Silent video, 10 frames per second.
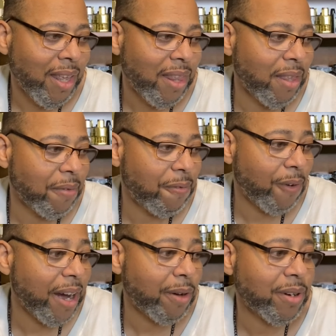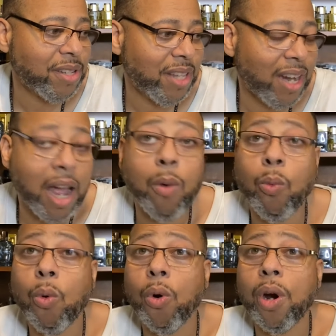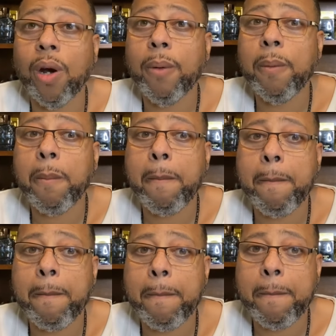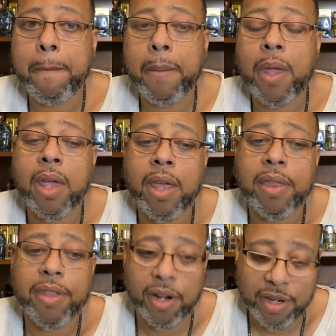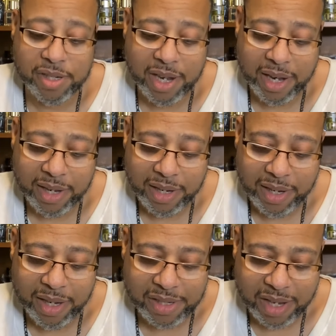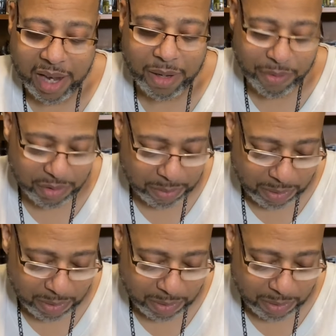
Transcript: The fragrance that I wore Thursday is not going to be